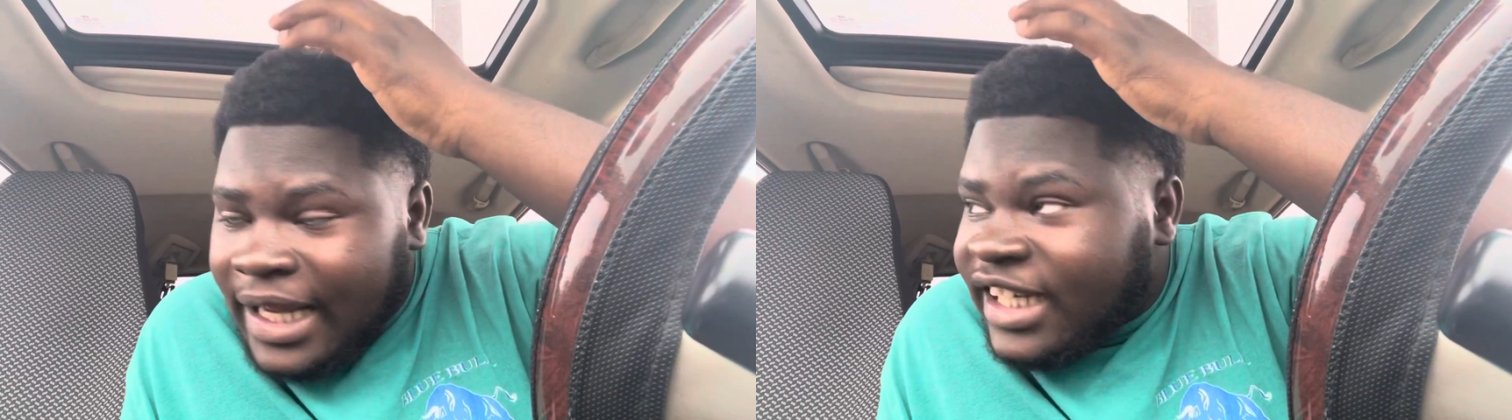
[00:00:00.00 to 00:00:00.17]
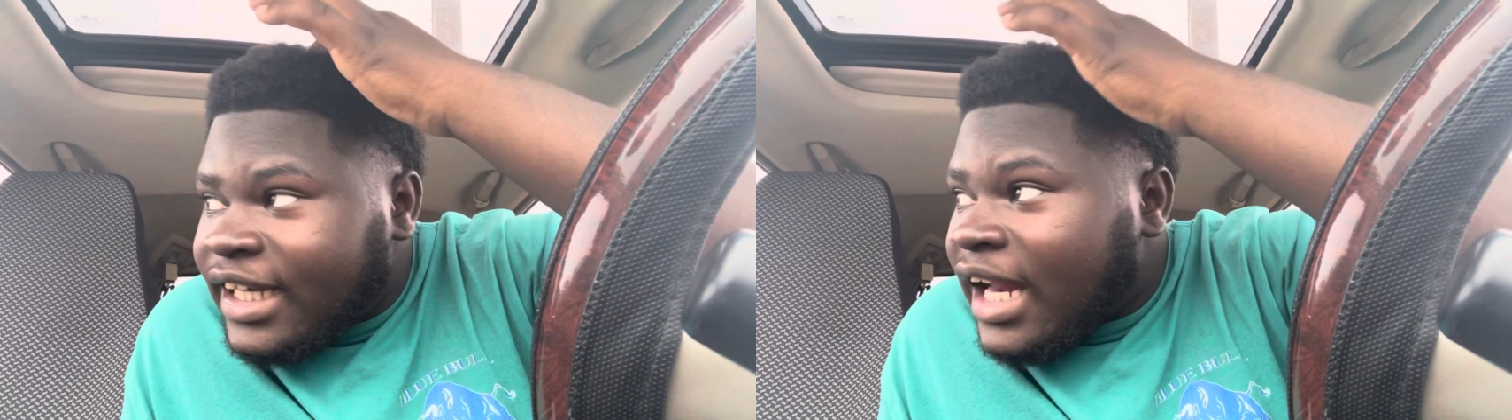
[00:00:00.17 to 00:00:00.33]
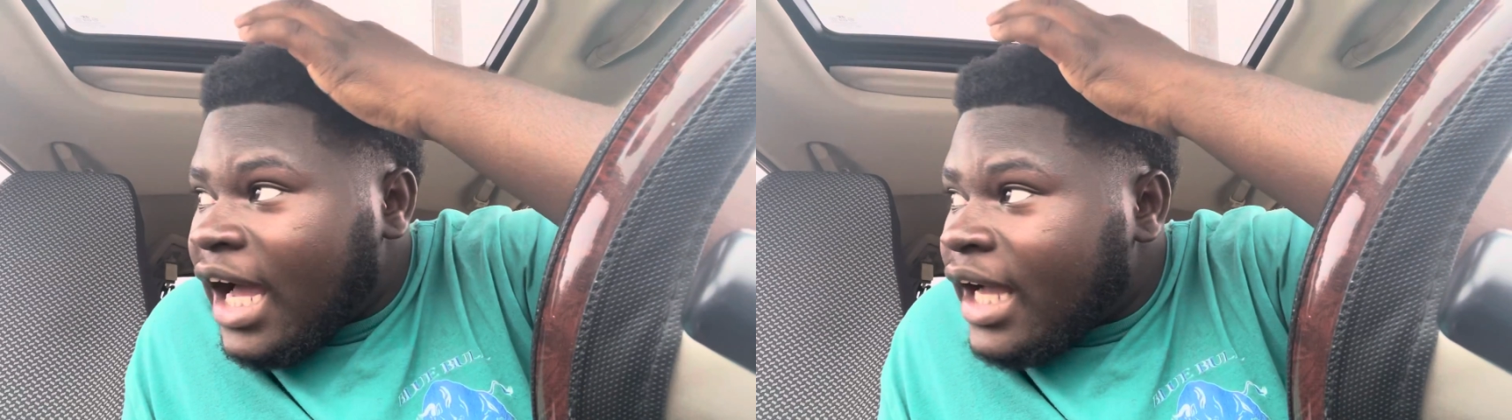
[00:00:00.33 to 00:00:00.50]

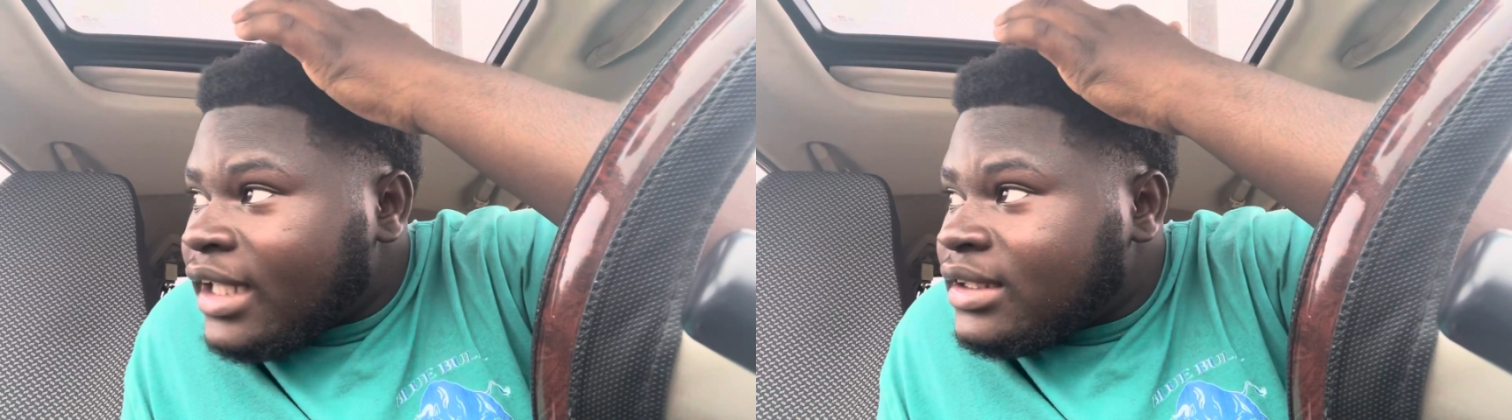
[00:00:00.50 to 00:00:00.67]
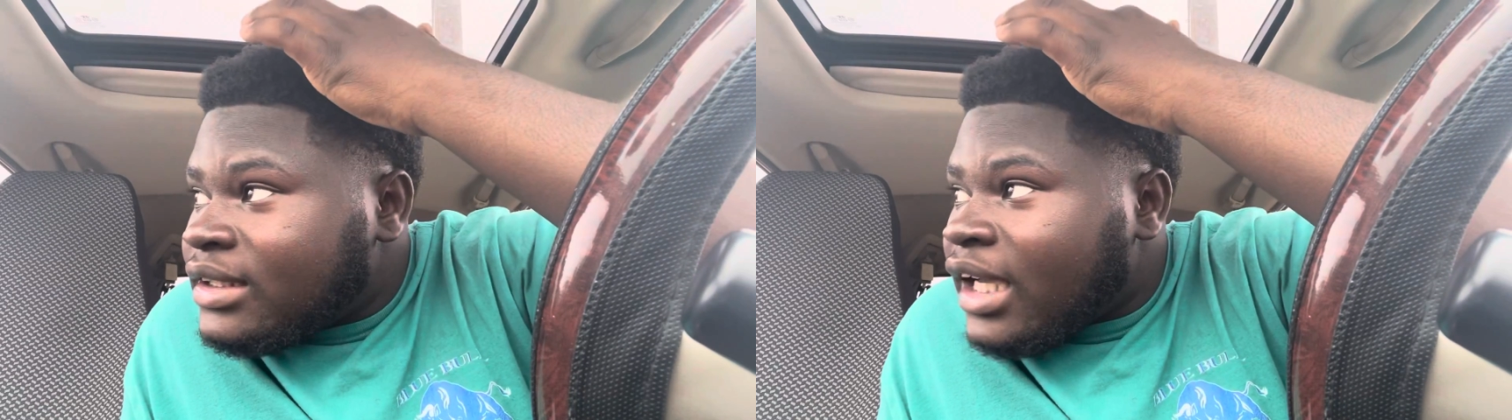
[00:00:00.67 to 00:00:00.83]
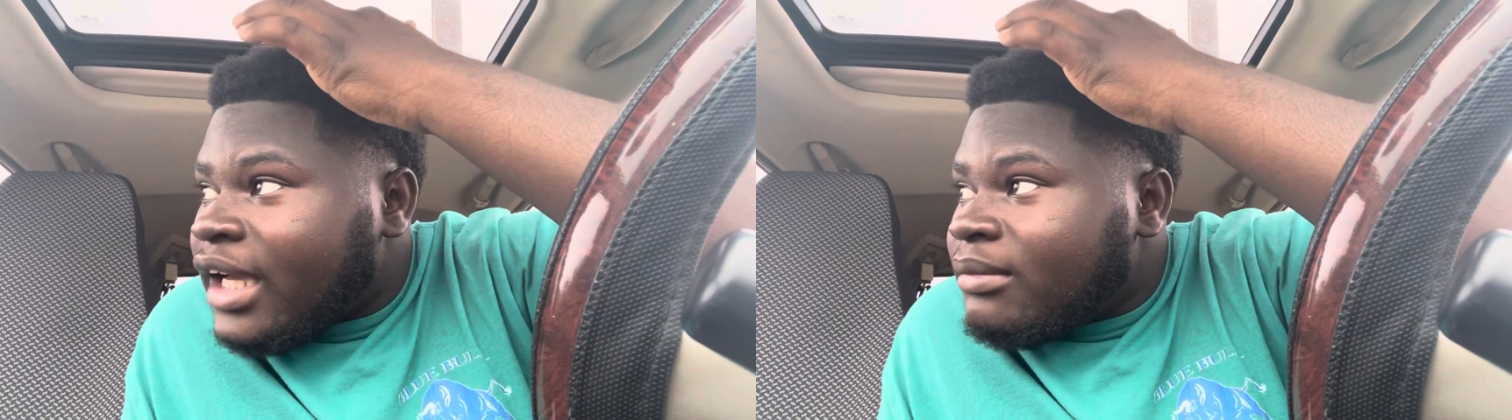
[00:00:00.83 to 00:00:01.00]
knot
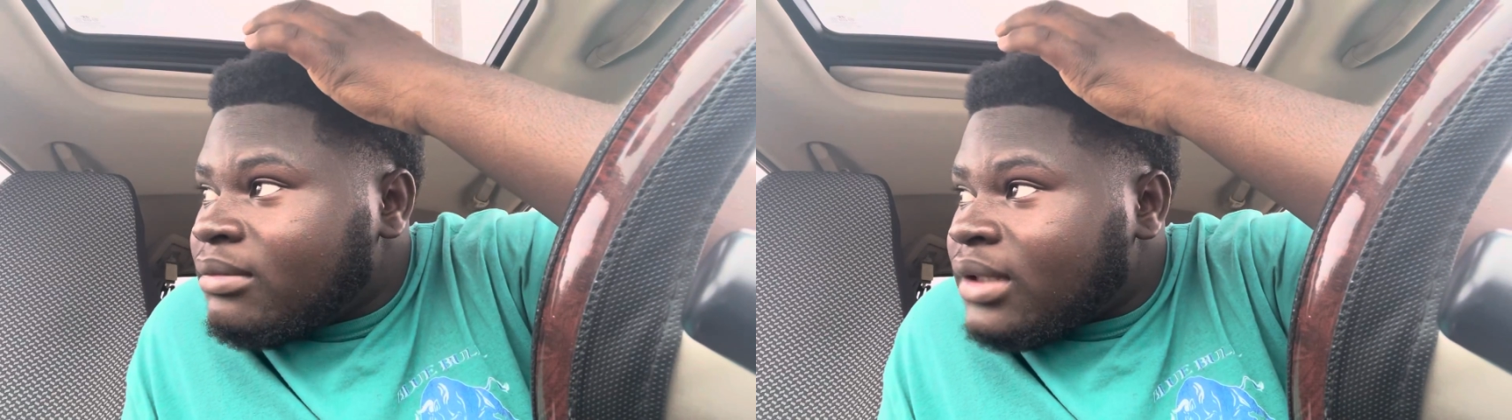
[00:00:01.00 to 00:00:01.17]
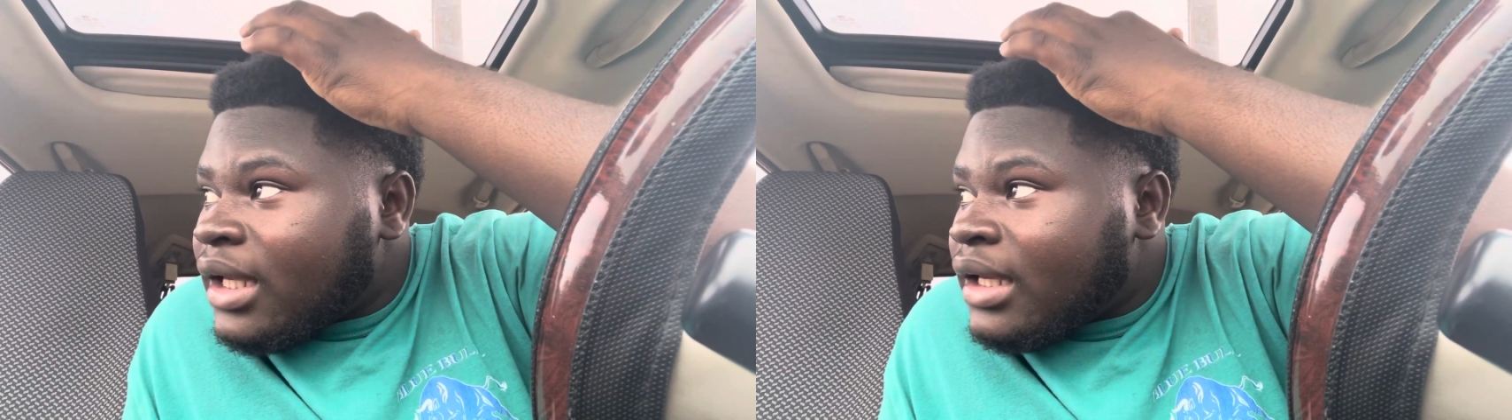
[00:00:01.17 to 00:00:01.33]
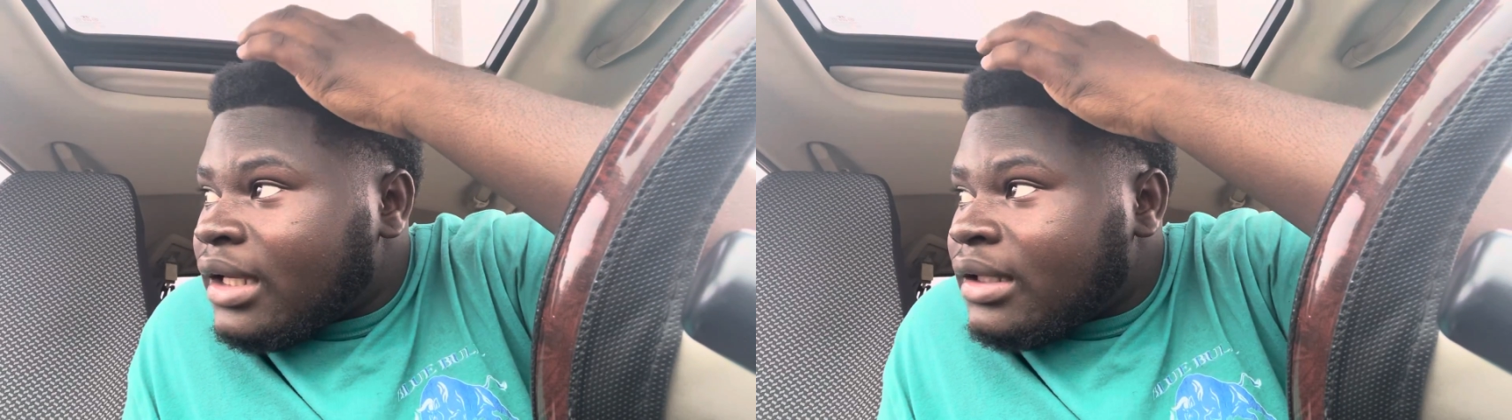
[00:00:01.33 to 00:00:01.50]
type
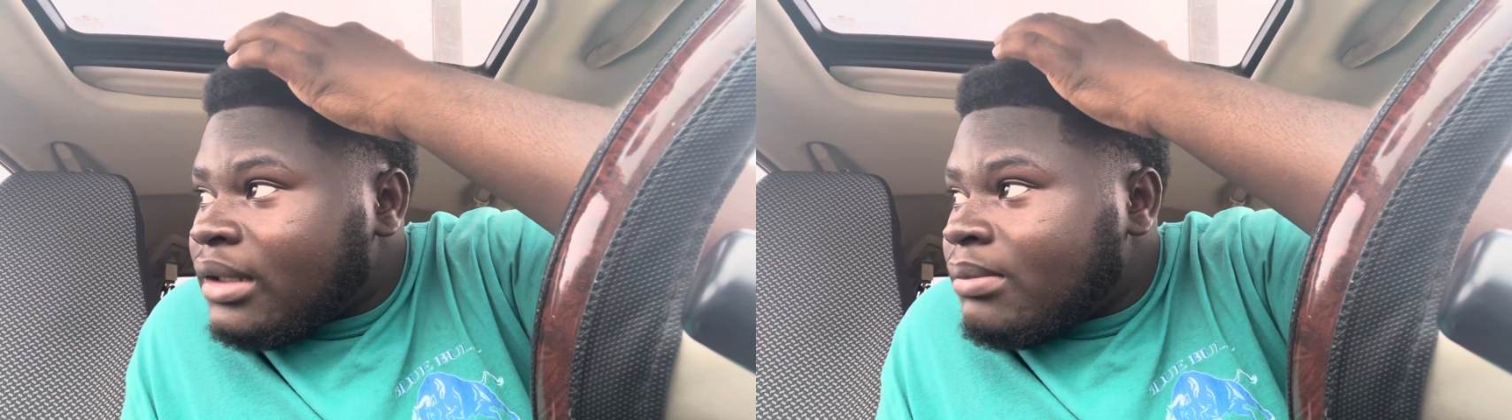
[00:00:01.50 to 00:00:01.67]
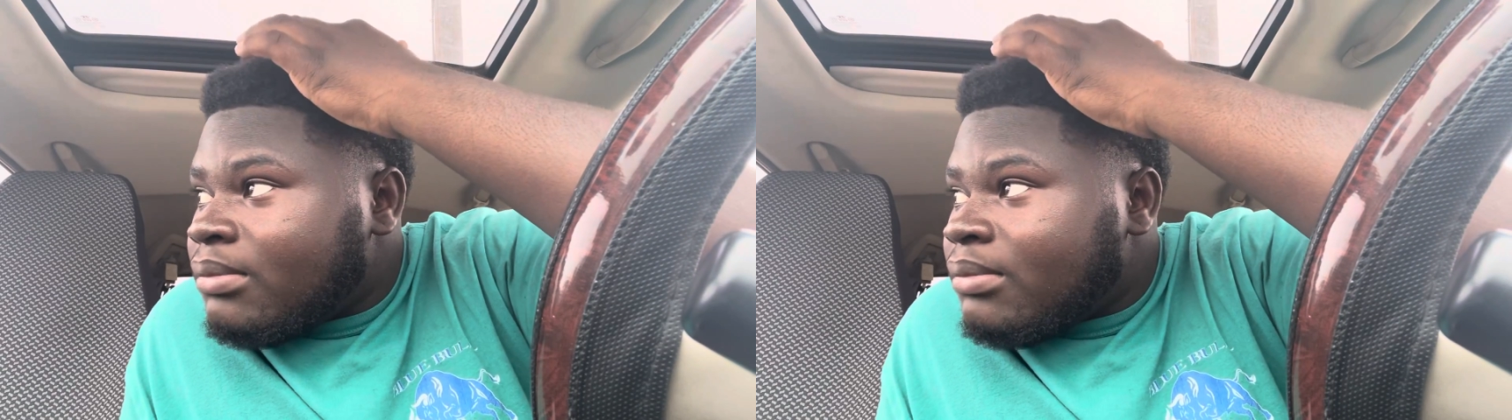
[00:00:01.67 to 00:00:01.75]
thing,